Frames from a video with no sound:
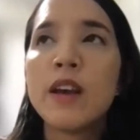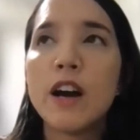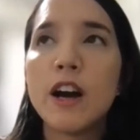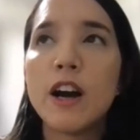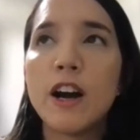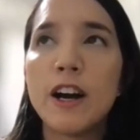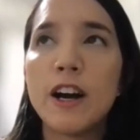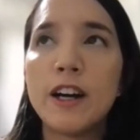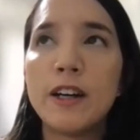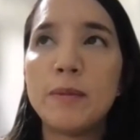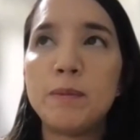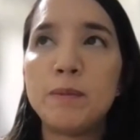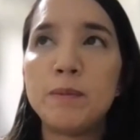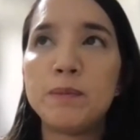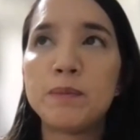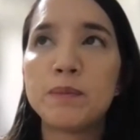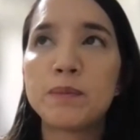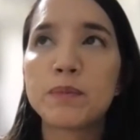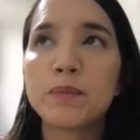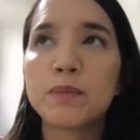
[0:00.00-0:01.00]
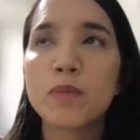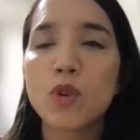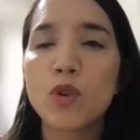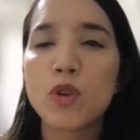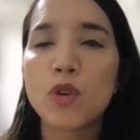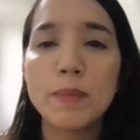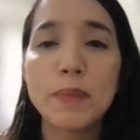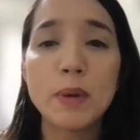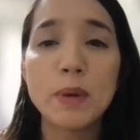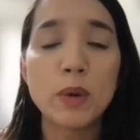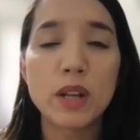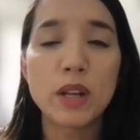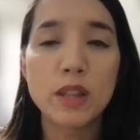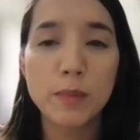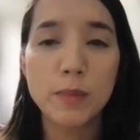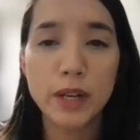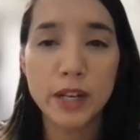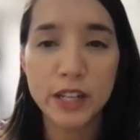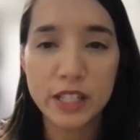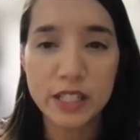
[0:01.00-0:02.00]
Or maybe one of the
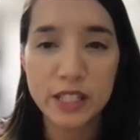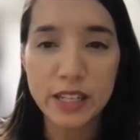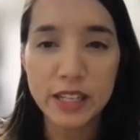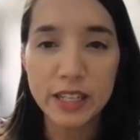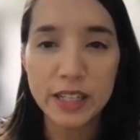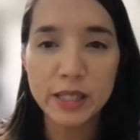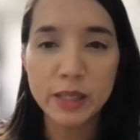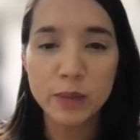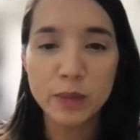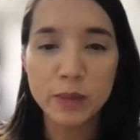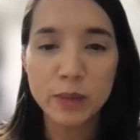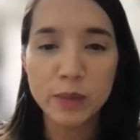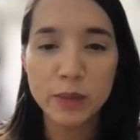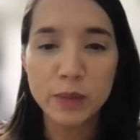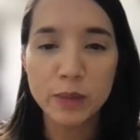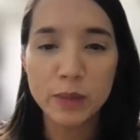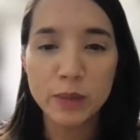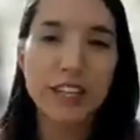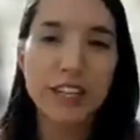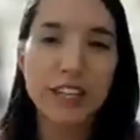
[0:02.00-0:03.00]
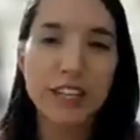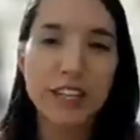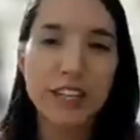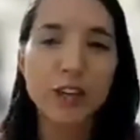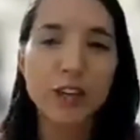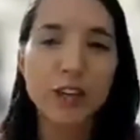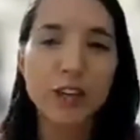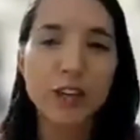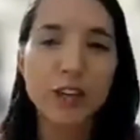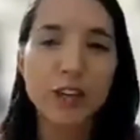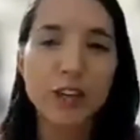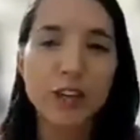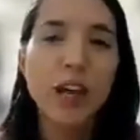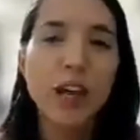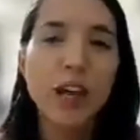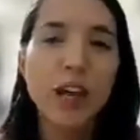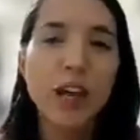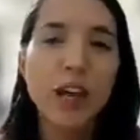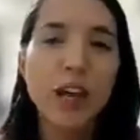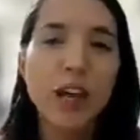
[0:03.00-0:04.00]
bigger cities. But when I was talking to a
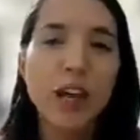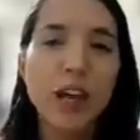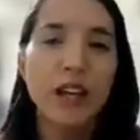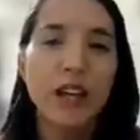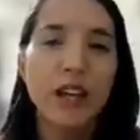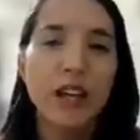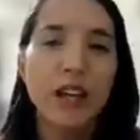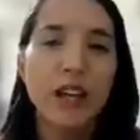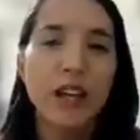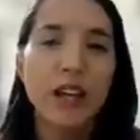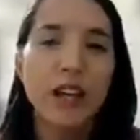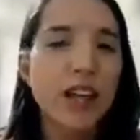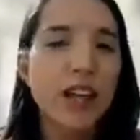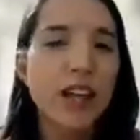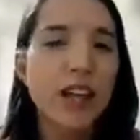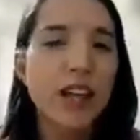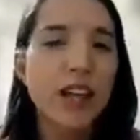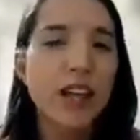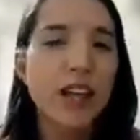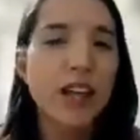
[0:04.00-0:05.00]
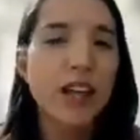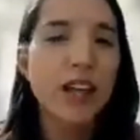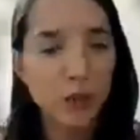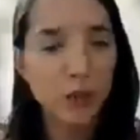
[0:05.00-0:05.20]
few Japanese friends, they said,